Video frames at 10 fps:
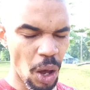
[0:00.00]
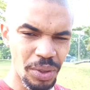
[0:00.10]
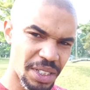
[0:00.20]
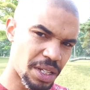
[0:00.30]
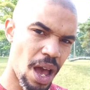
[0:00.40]

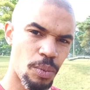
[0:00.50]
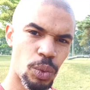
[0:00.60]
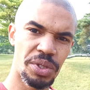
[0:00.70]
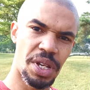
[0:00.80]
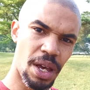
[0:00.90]
Only
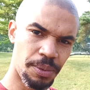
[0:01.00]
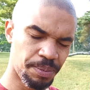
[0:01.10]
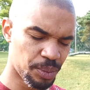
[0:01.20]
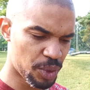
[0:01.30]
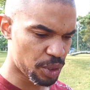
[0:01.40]
time will tell.
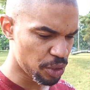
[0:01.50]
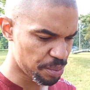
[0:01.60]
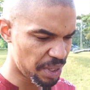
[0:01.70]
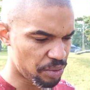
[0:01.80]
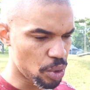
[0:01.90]

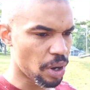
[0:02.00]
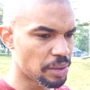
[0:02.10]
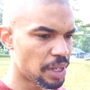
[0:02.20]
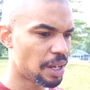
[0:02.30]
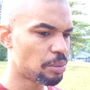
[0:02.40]
Excuse me if you
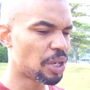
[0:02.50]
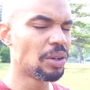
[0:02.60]
heard that,